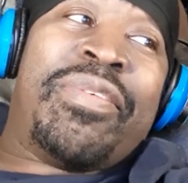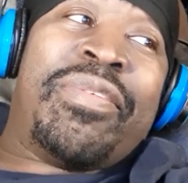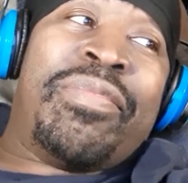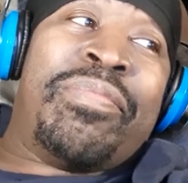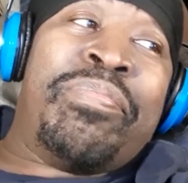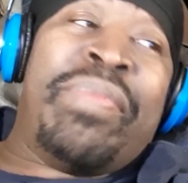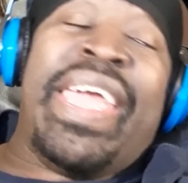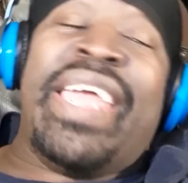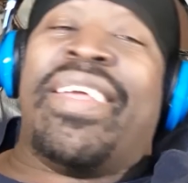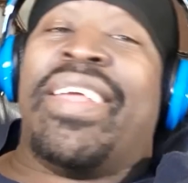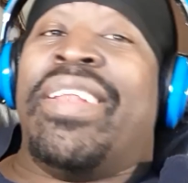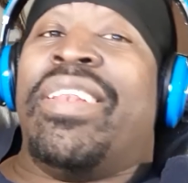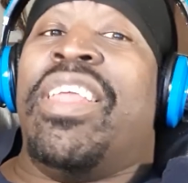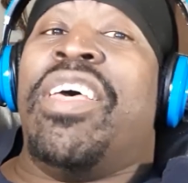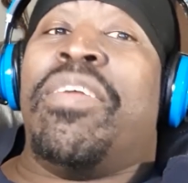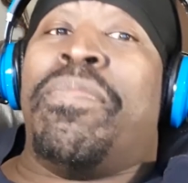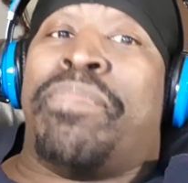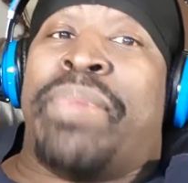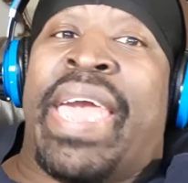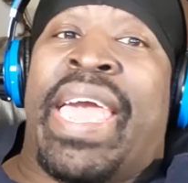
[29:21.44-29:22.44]
make it
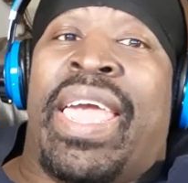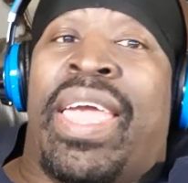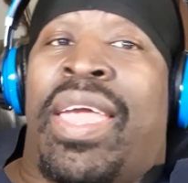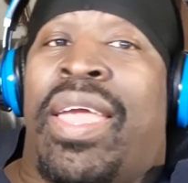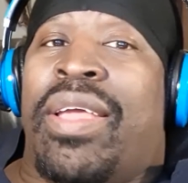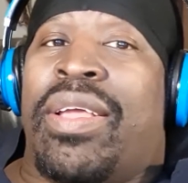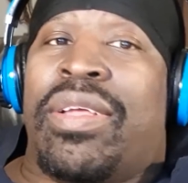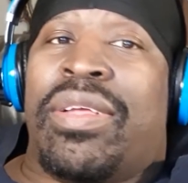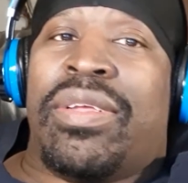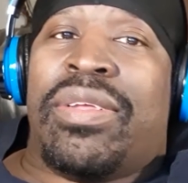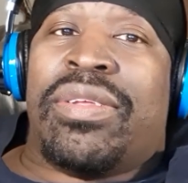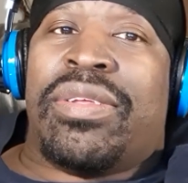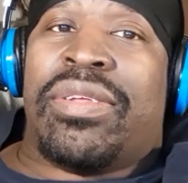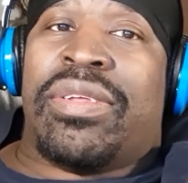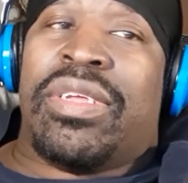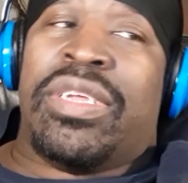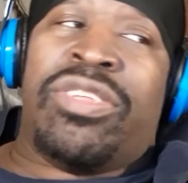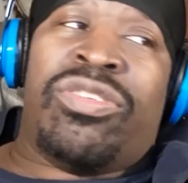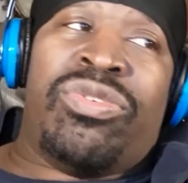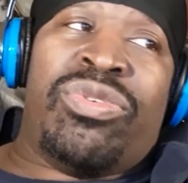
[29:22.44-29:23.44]
look bad.
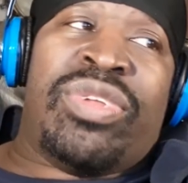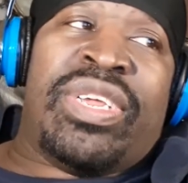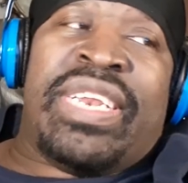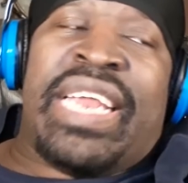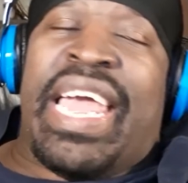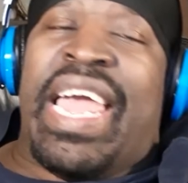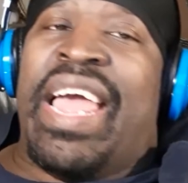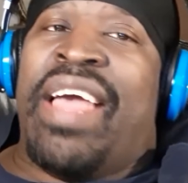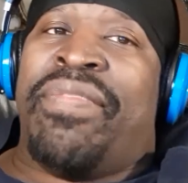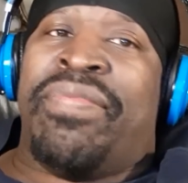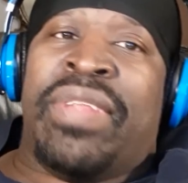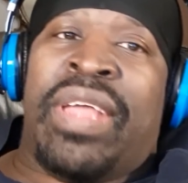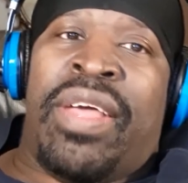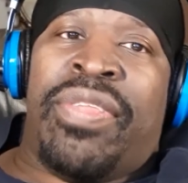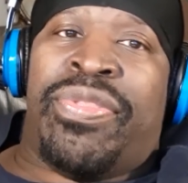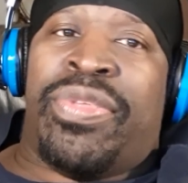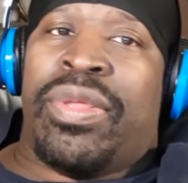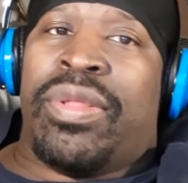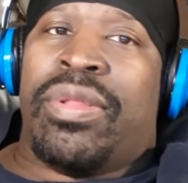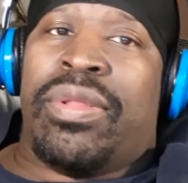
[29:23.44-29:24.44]
Because you didn't have
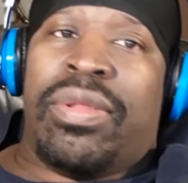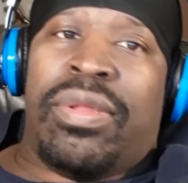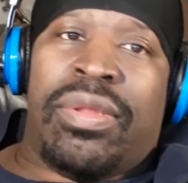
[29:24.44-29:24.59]
nothing